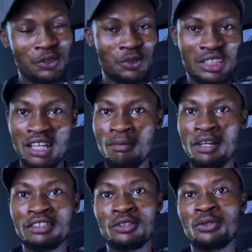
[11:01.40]
you think
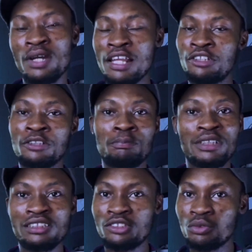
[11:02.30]
about the whole Elliot
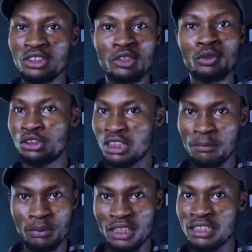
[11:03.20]
Page situation with
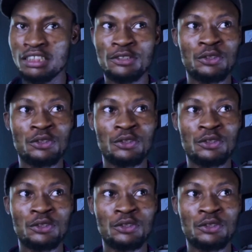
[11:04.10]
Jordan Peterson?